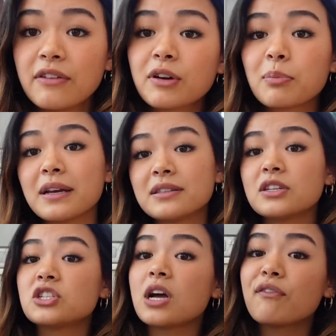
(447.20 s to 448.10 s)
Favorite place
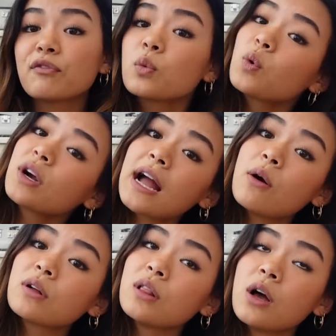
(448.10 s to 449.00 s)
to shop for
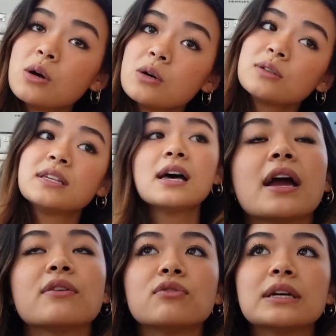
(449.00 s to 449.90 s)
workout clothes.
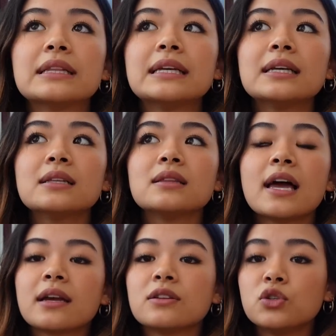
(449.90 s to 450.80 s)
I really
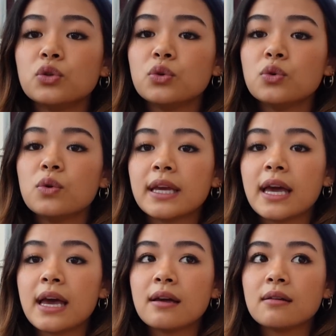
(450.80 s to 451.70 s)
like to
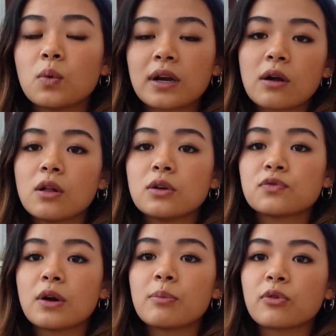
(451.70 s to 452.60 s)
get workout
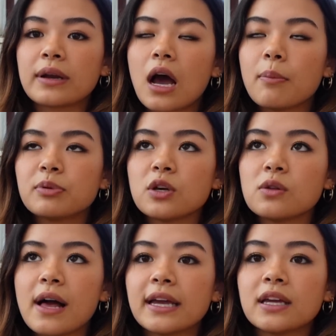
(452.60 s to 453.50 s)
clothes from ThredUp. So
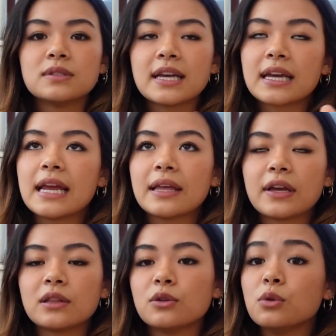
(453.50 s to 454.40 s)
like secondhand
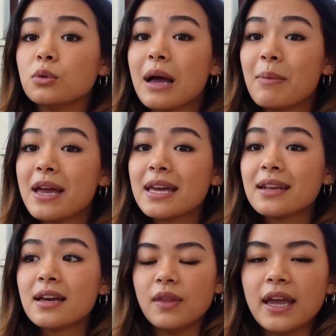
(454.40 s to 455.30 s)
like
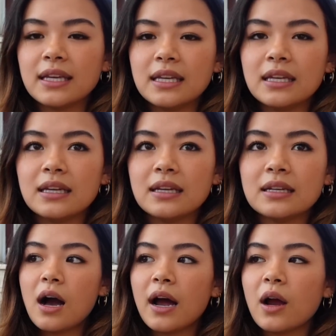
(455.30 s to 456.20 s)
Lululemon,
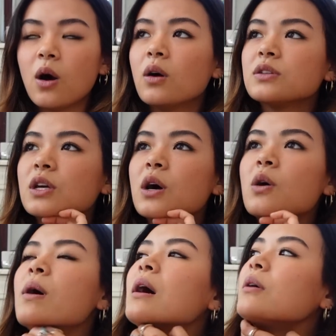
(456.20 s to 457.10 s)
Nike. I
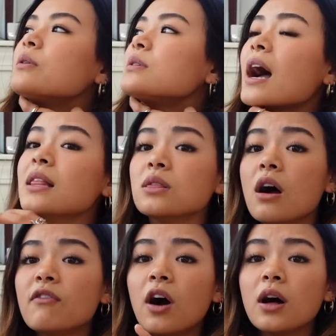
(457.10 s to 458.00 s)
also, what else? I
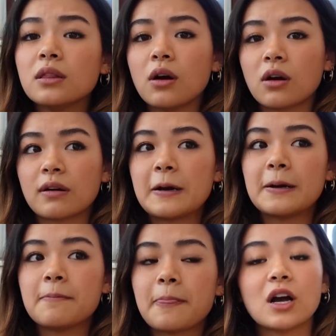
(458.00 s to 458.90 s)
love
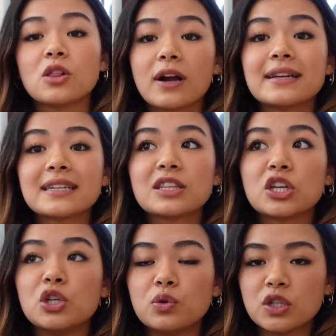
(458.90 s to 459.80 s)
Halara. Halara has like the
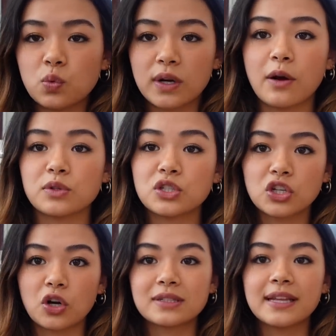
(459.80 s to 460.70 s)
cutest workout
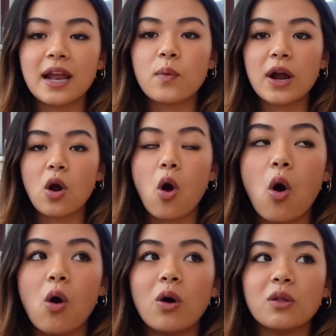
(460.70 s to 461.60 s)
skirts that I wear
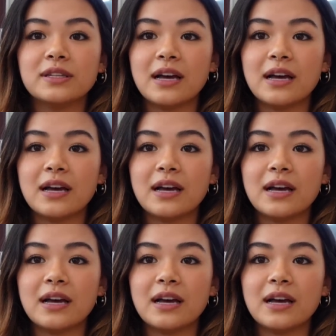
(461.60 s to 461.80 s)
all the